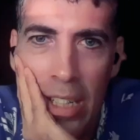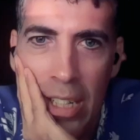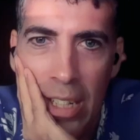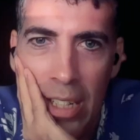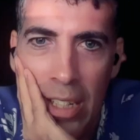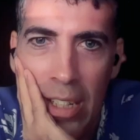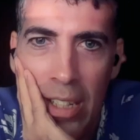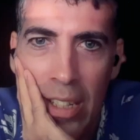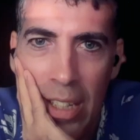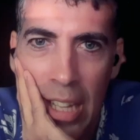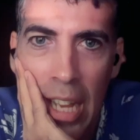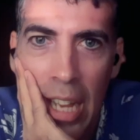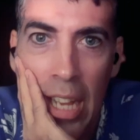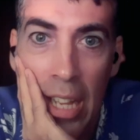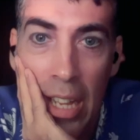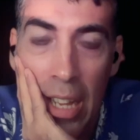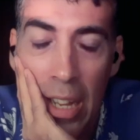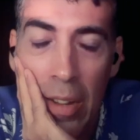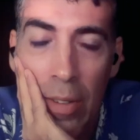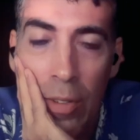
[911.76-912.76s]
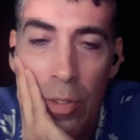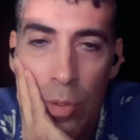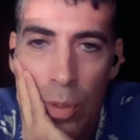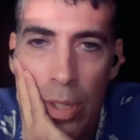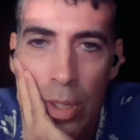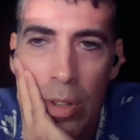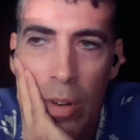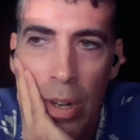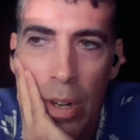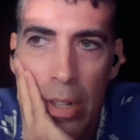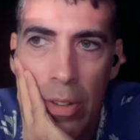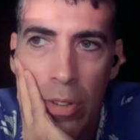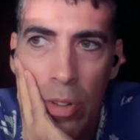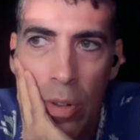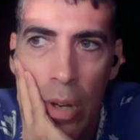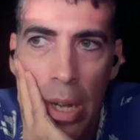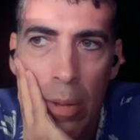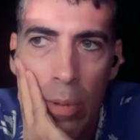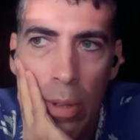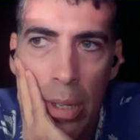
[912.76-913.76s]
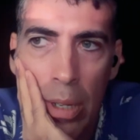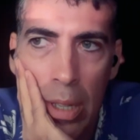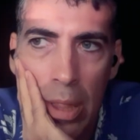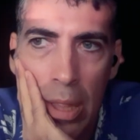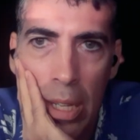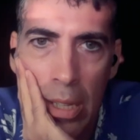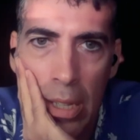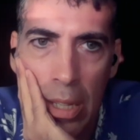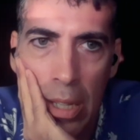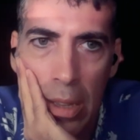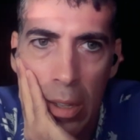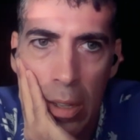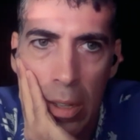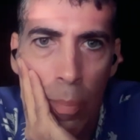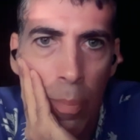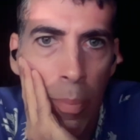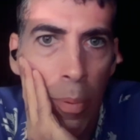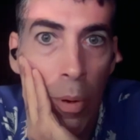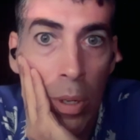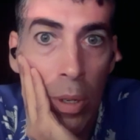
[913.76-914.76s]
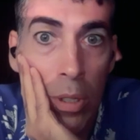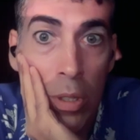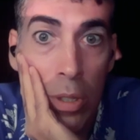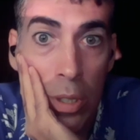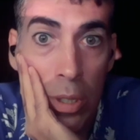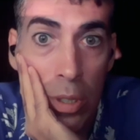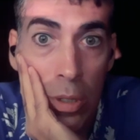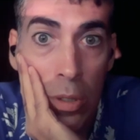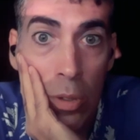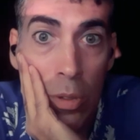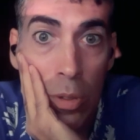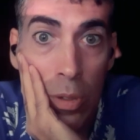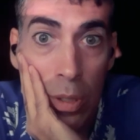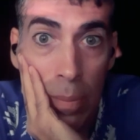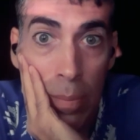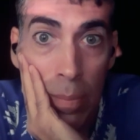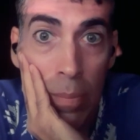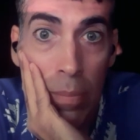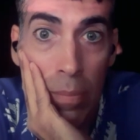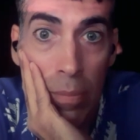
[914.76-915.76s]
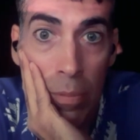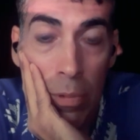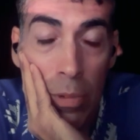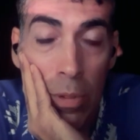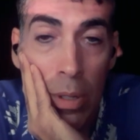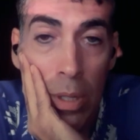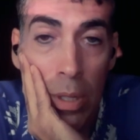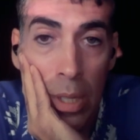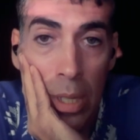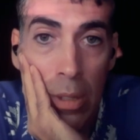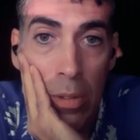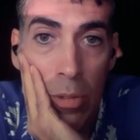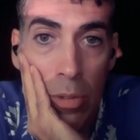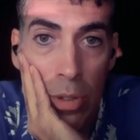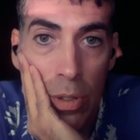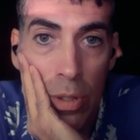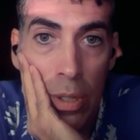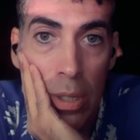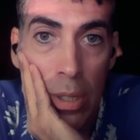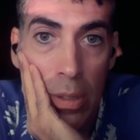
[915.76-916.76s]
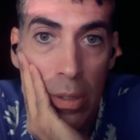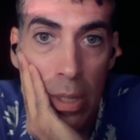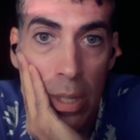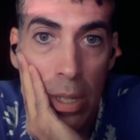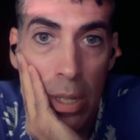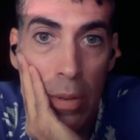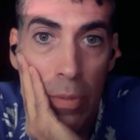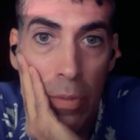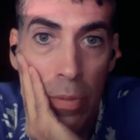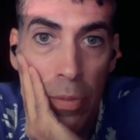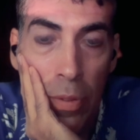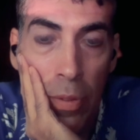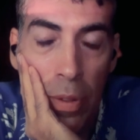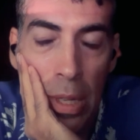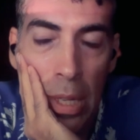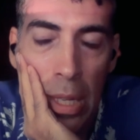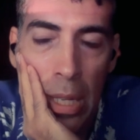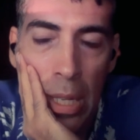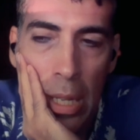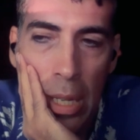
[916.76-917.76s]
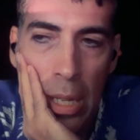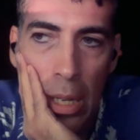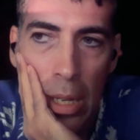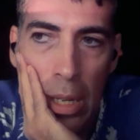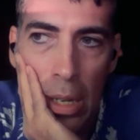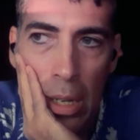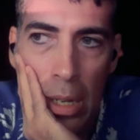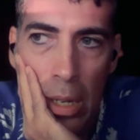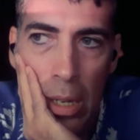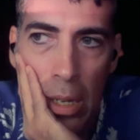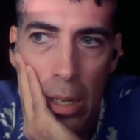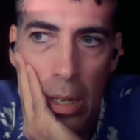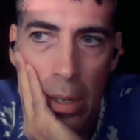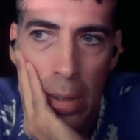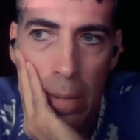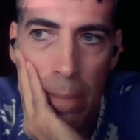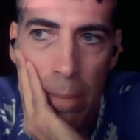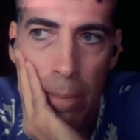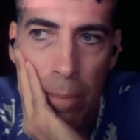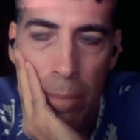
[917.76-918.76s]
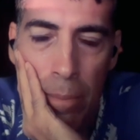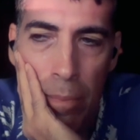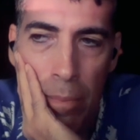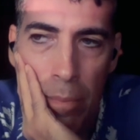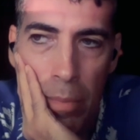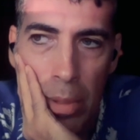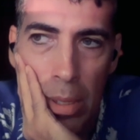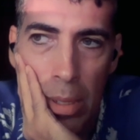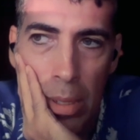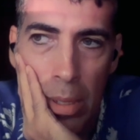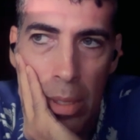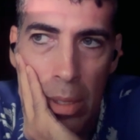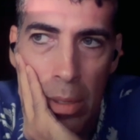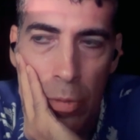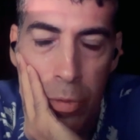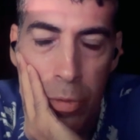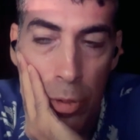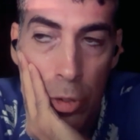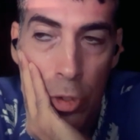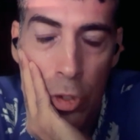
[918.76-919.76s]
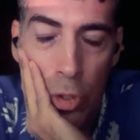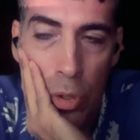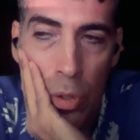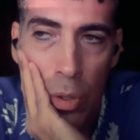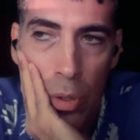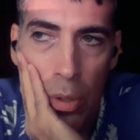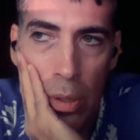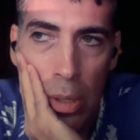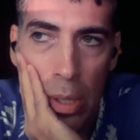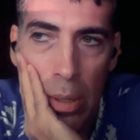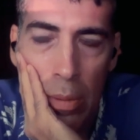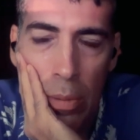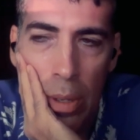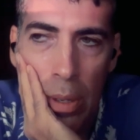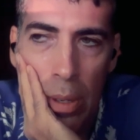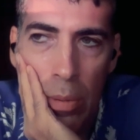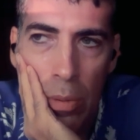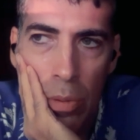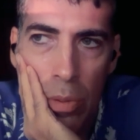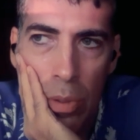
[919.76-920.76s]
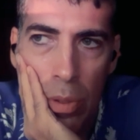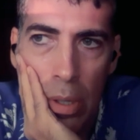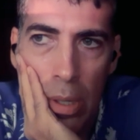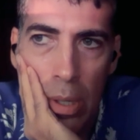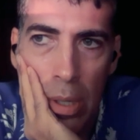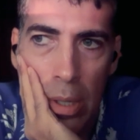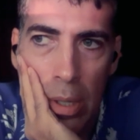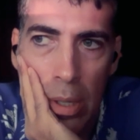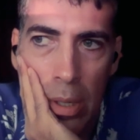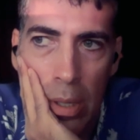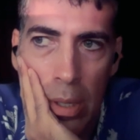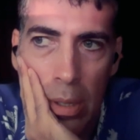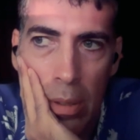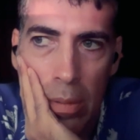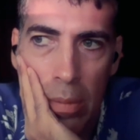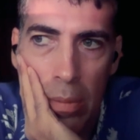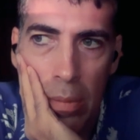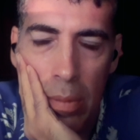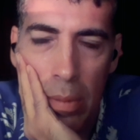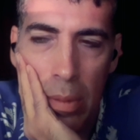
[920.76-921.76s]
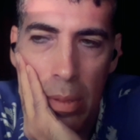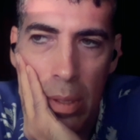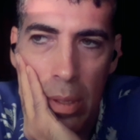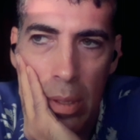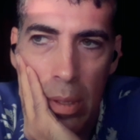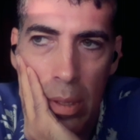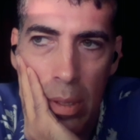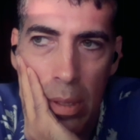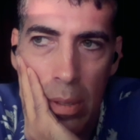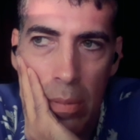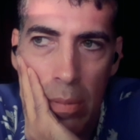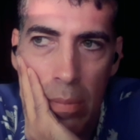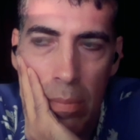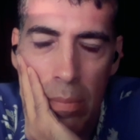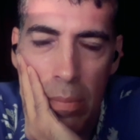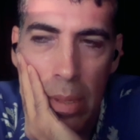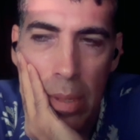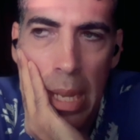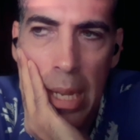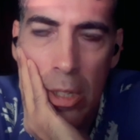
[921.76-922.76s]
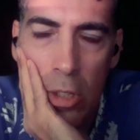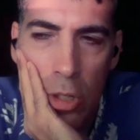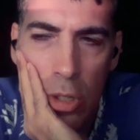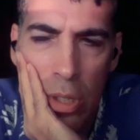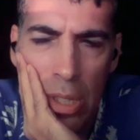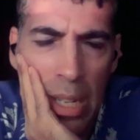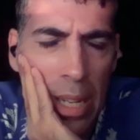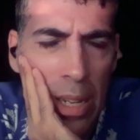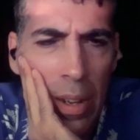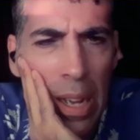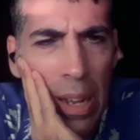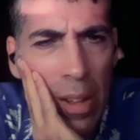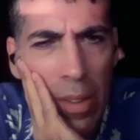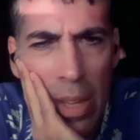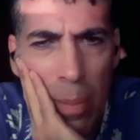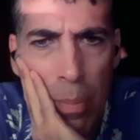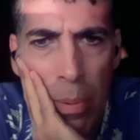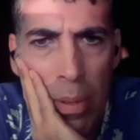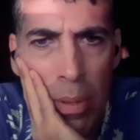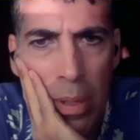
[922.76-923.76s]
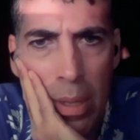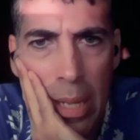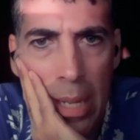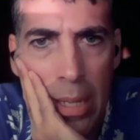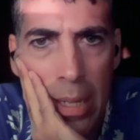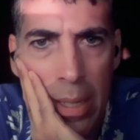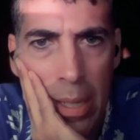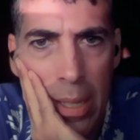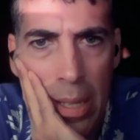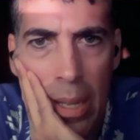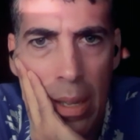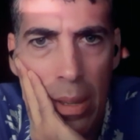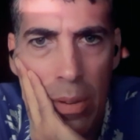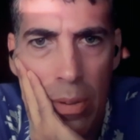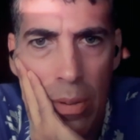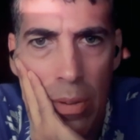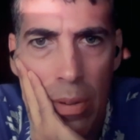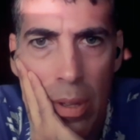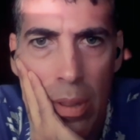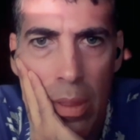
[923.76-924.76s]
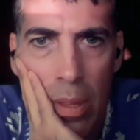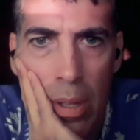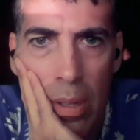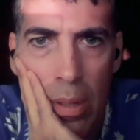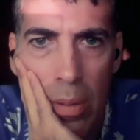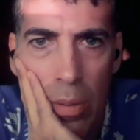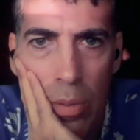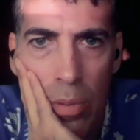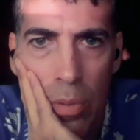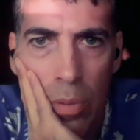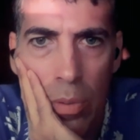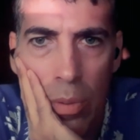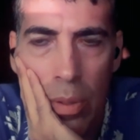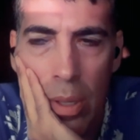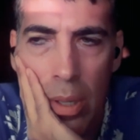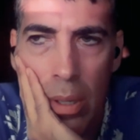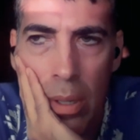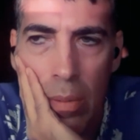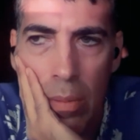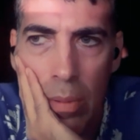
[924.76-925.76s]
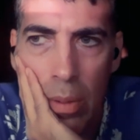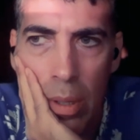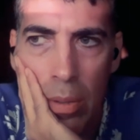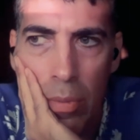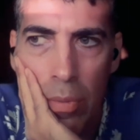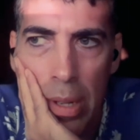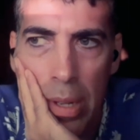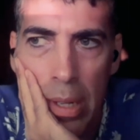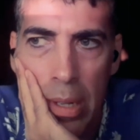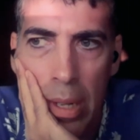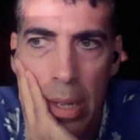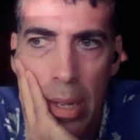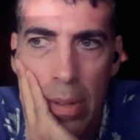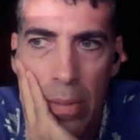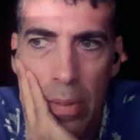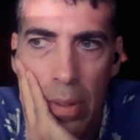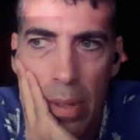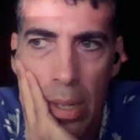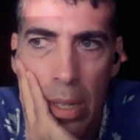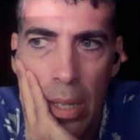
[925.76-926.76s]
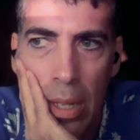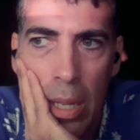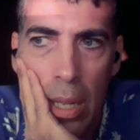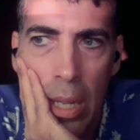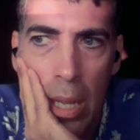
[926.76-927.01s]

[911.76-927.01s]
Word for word: Film. Yeah, yeah, it was really great. So I really think that they're poised to do some really interesting stuff, uh, for sure. I, I was, uh, uh, yeah, just kind of how they put that together. I thought that was really, really fantastic.